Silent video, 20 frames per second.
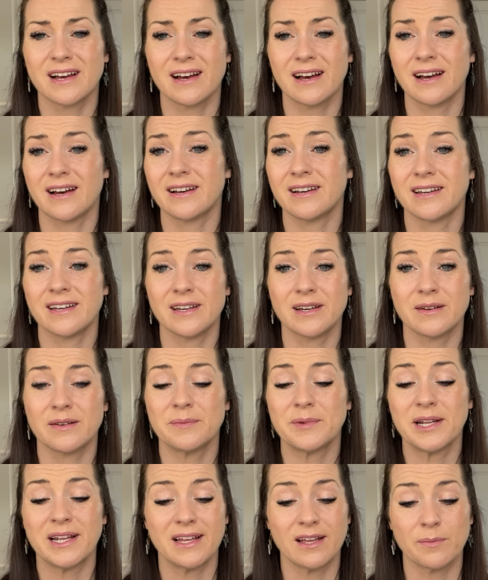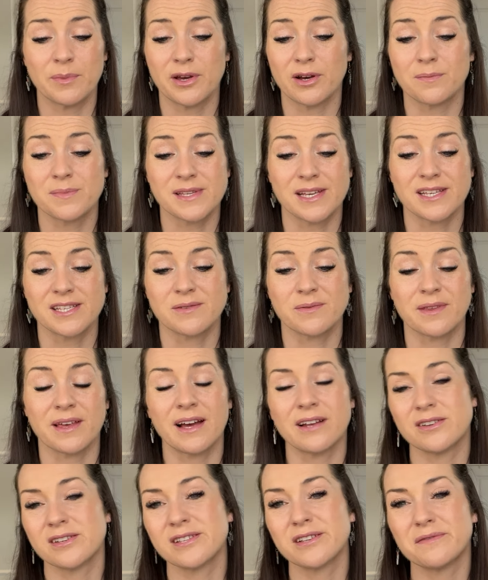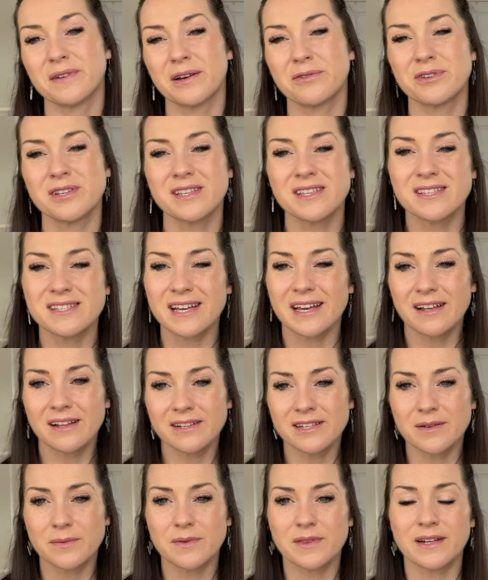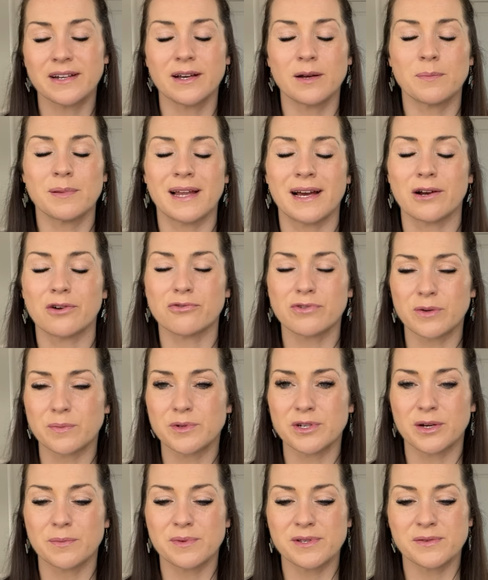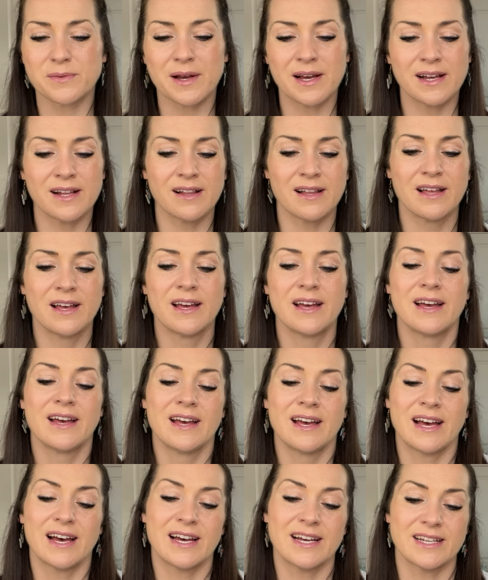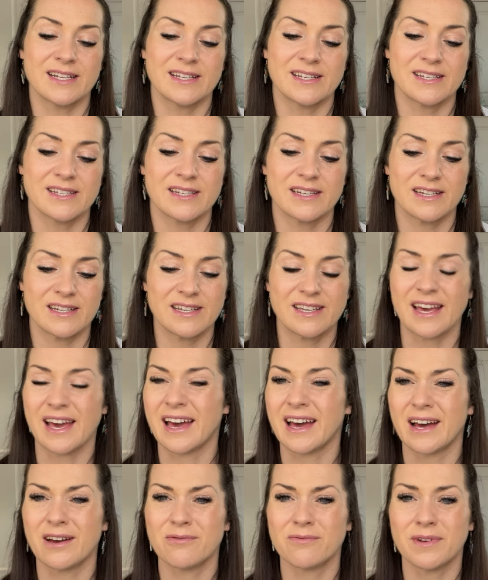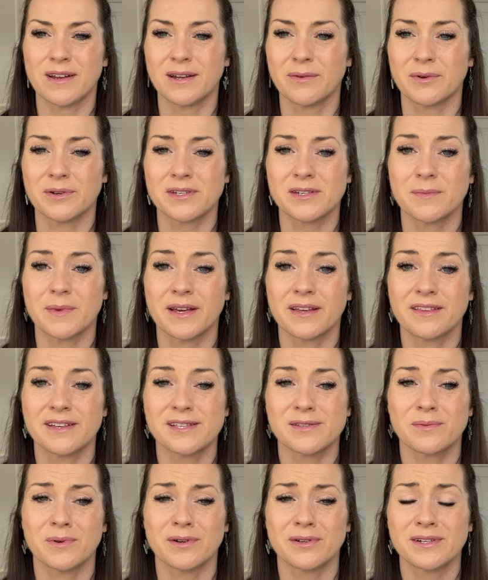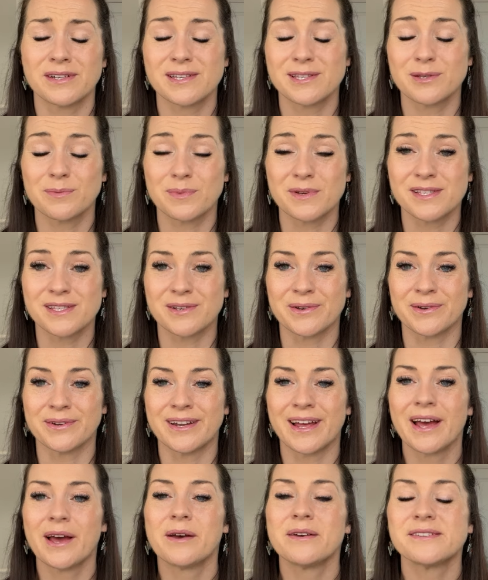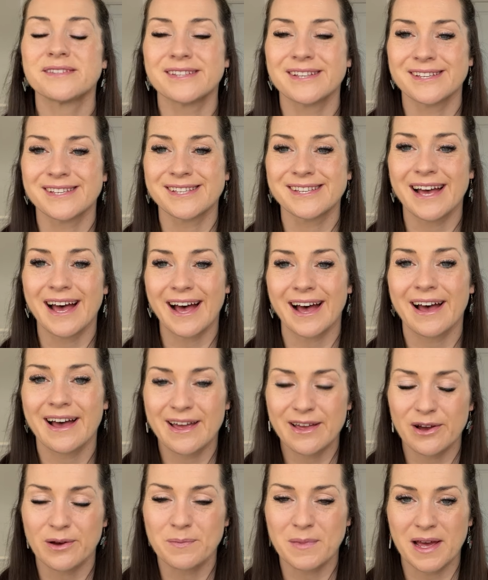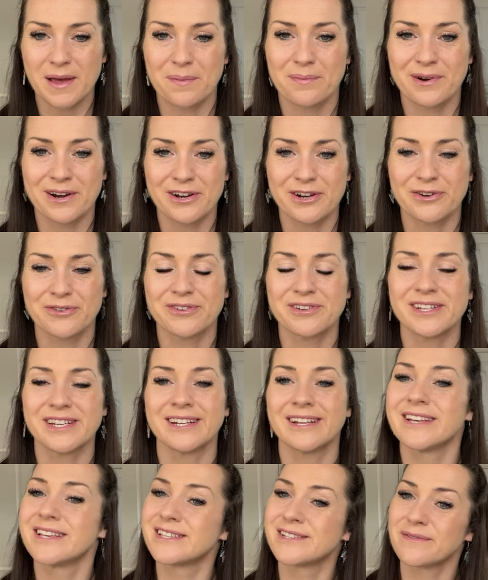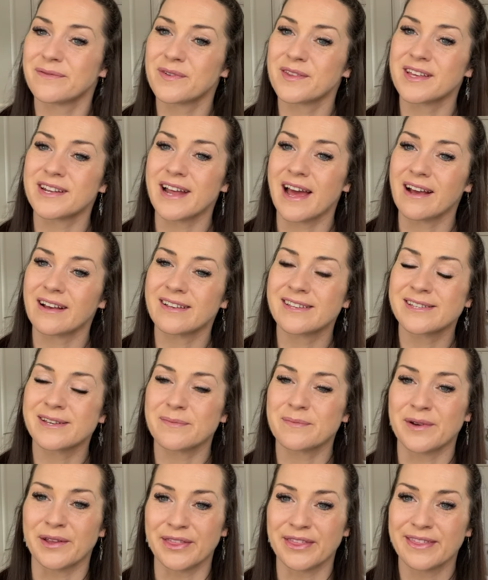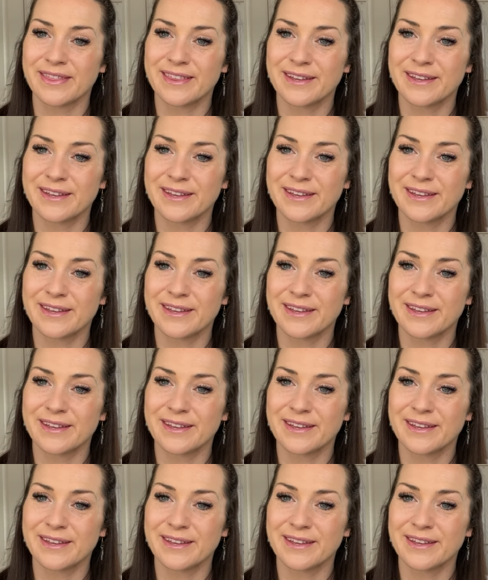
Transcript: I am a little bit obsessed with it. I just love how she styled it with a little black crop top as well. And yeah, I really want to make this one super soon. So this is high on my priority list for the next month.